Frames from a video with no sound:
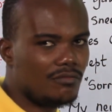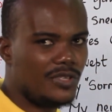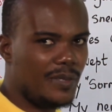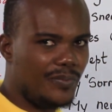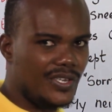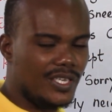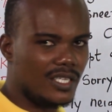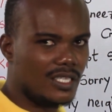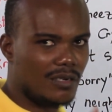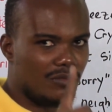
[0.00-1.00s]
Pee.
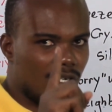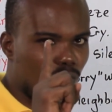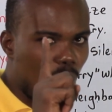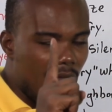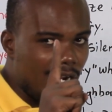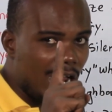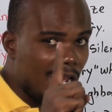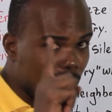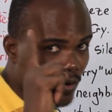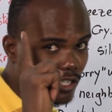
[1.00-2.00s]
Number 1,
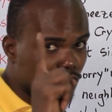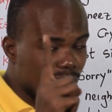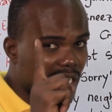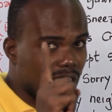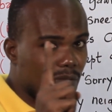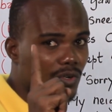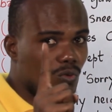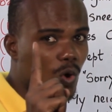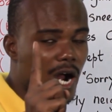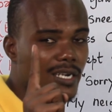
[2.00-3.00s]
I'm going to make number
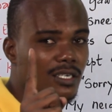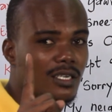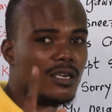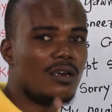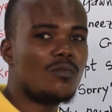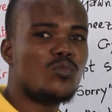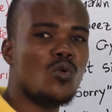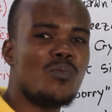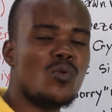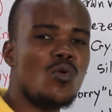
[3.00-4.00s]
1.
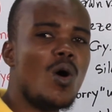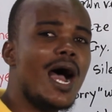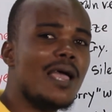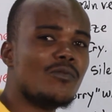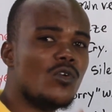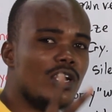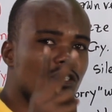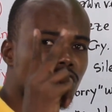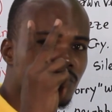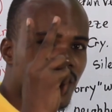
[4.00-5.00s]
Poo, I'm going
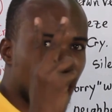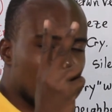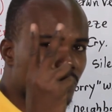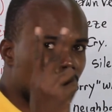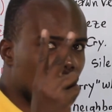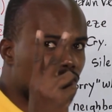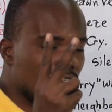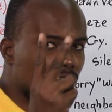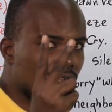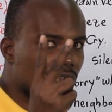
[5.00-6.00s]
to make number 2.